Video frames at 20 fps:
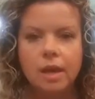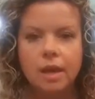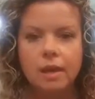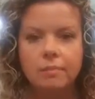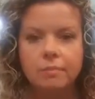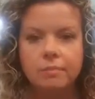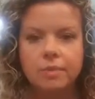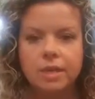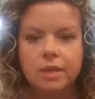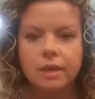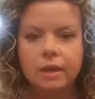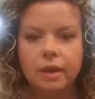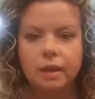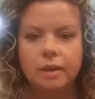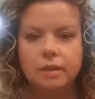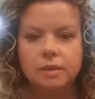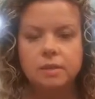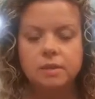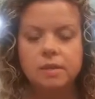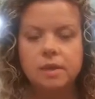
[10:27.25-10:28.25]
And
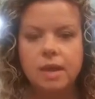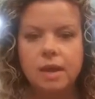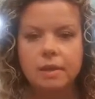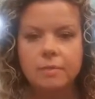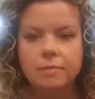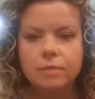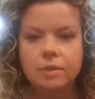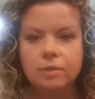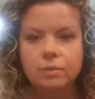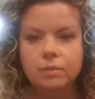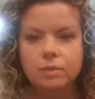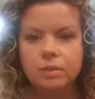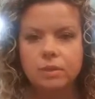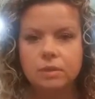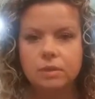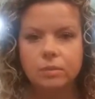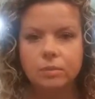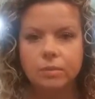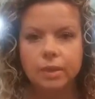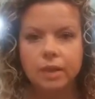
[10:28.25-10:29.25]
because I'm
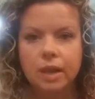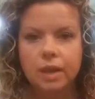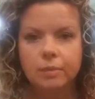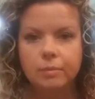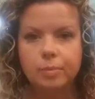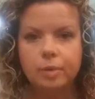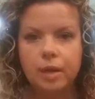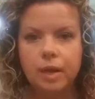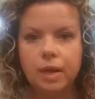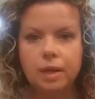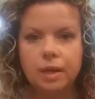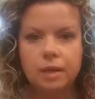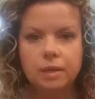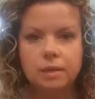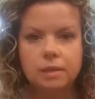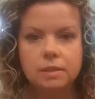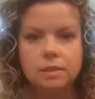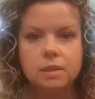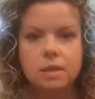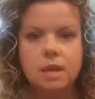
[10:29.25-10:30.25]
using the Ouidad
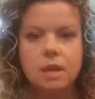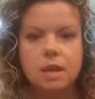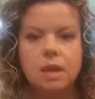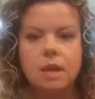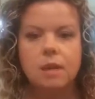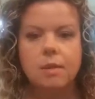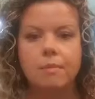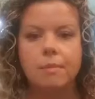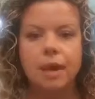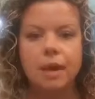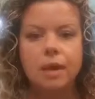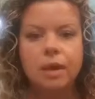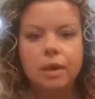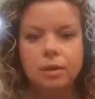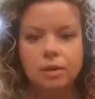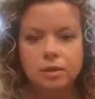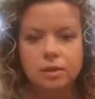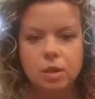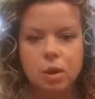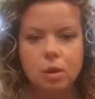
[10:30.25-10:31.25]
products, my
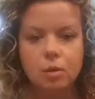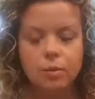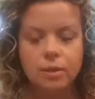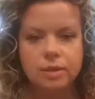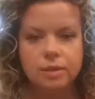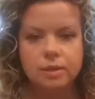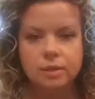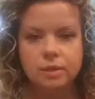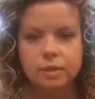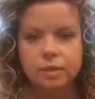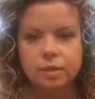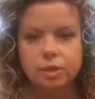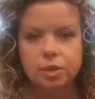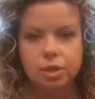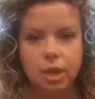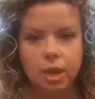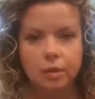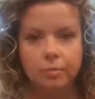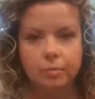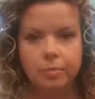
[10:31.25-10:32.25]
hair is always in good
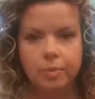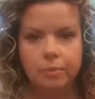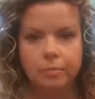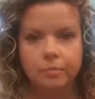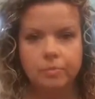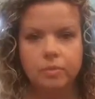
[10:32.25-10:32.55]
shape.